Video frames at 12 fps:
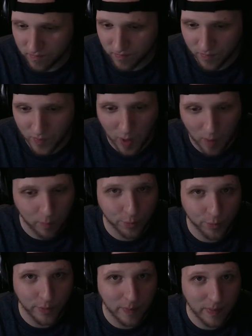a
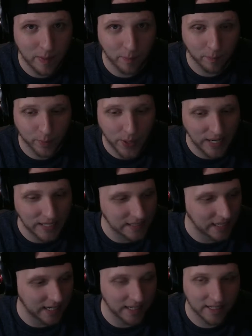premium price.
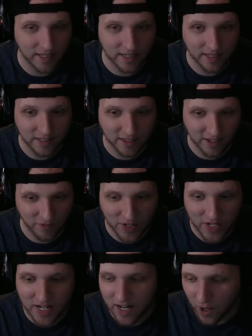And
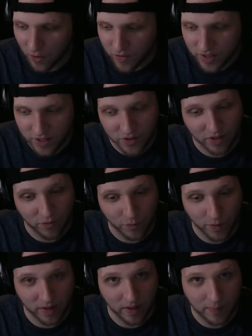over the years, they've really,
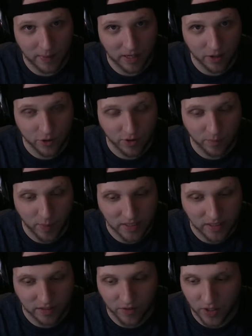hard drive prices
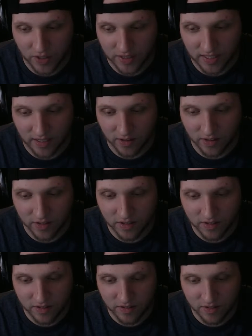have gone down
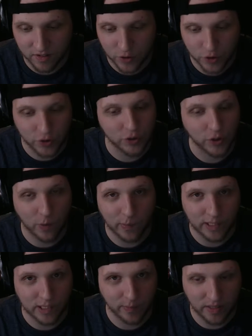so much.
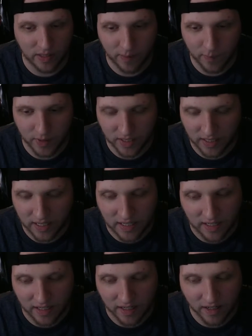I'm looking at
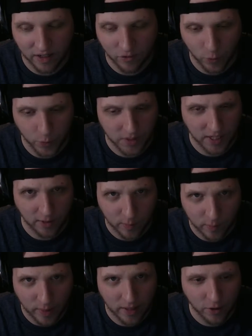getting a 4
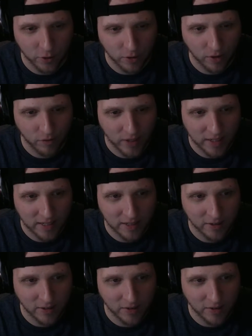terabyte hard drive right now